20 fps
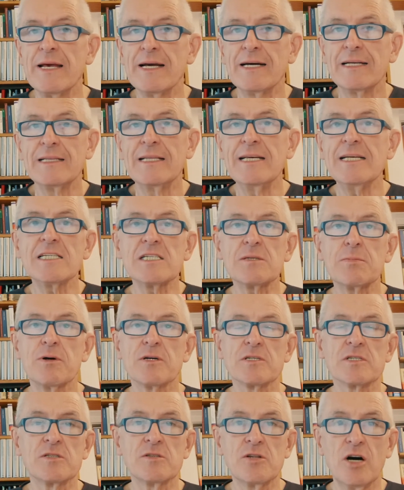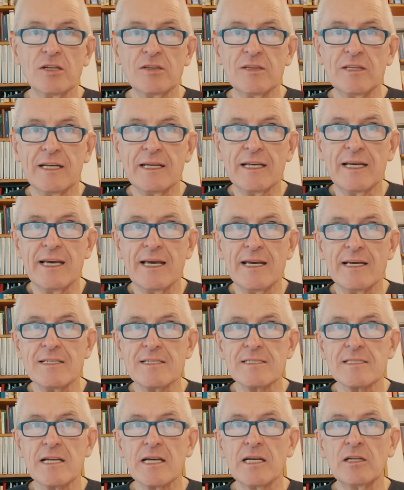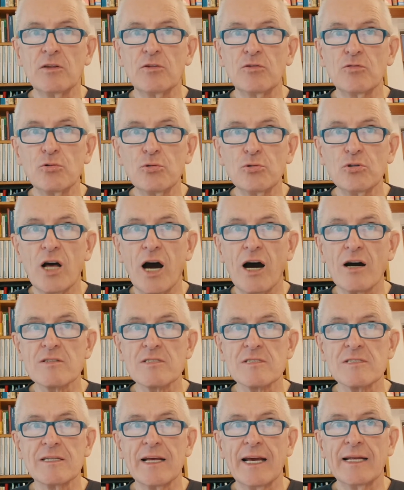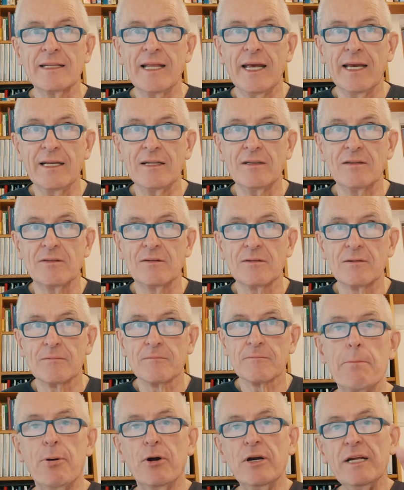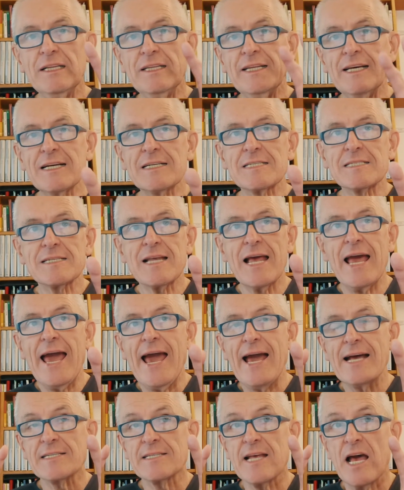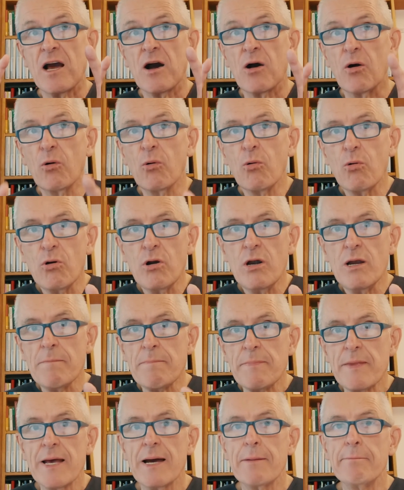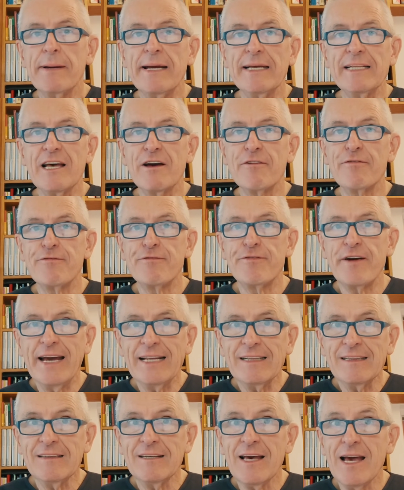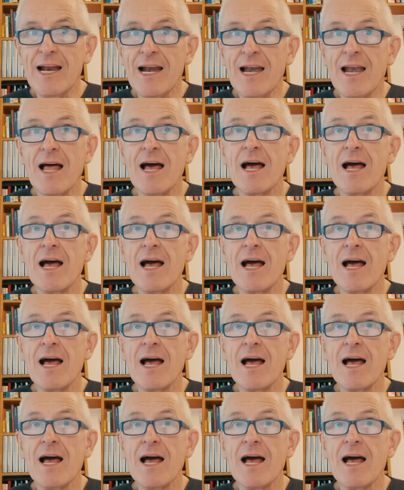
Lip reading: This was not the case in 2008. Politics as a whole made a fatal